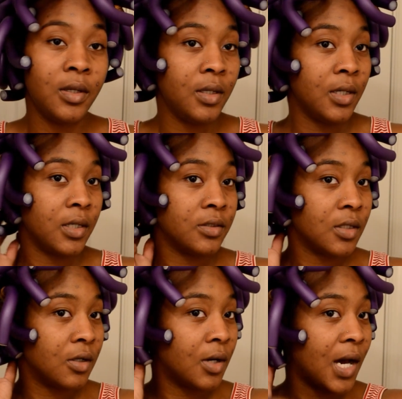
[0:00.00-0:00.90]
yeah,
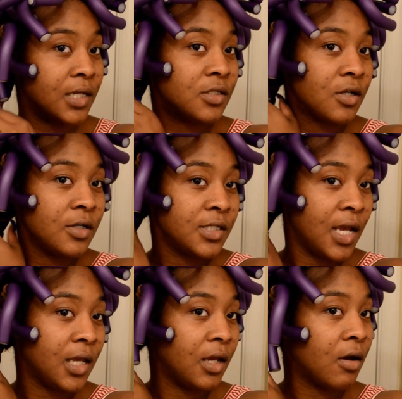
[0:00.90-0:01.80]
so I start
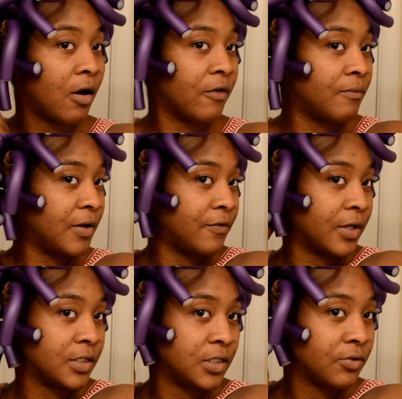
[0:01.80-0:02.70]
taking off my
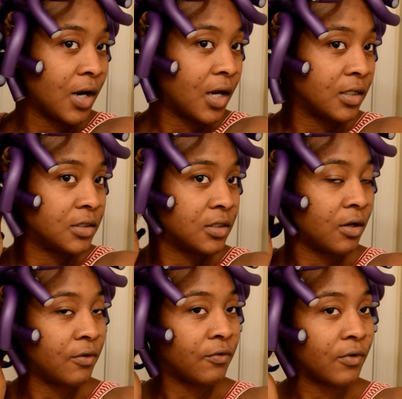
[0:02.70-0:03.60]
Flexi rods
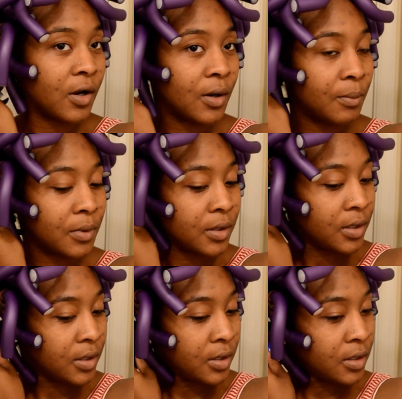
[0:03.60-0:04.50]
from
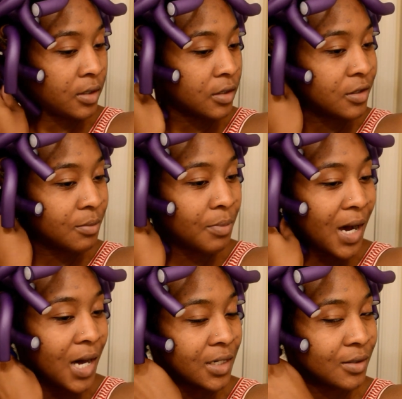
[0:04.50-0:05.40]
the
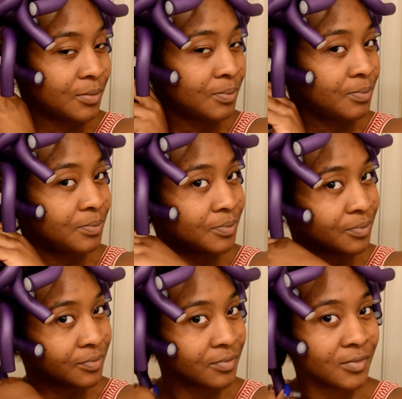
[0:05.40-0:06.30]
bottom
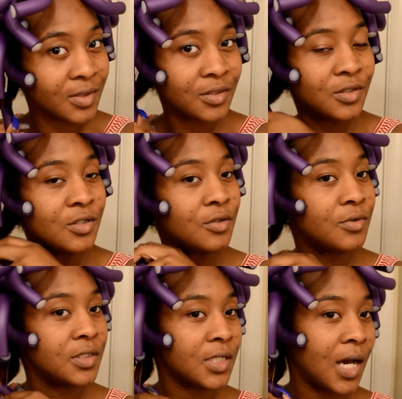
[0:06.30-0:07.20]
to
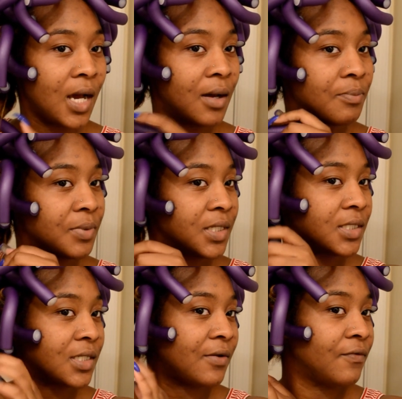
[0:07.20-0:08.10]
the top
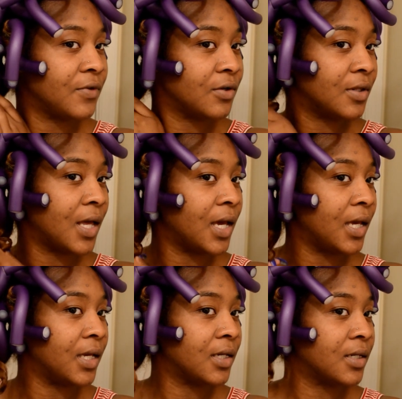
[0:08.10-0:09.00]
because I feel
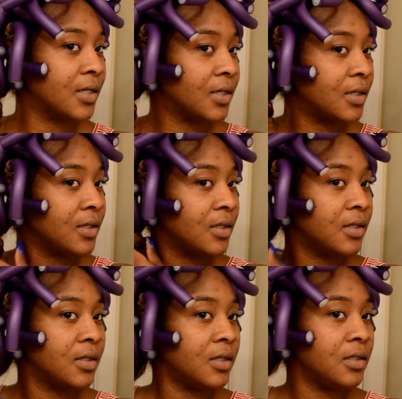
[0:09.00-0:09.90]
like,
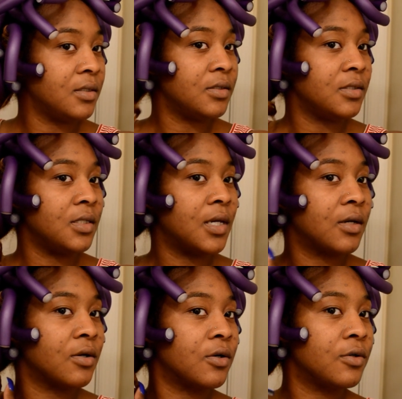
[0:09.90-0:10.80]
and you see that
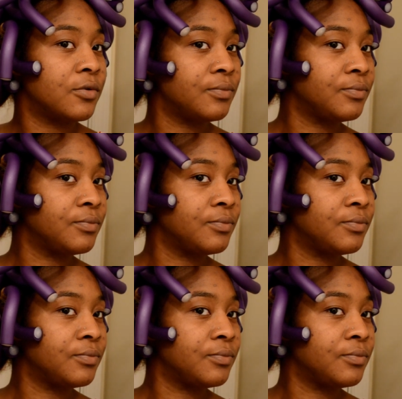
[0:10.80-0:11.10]
curl,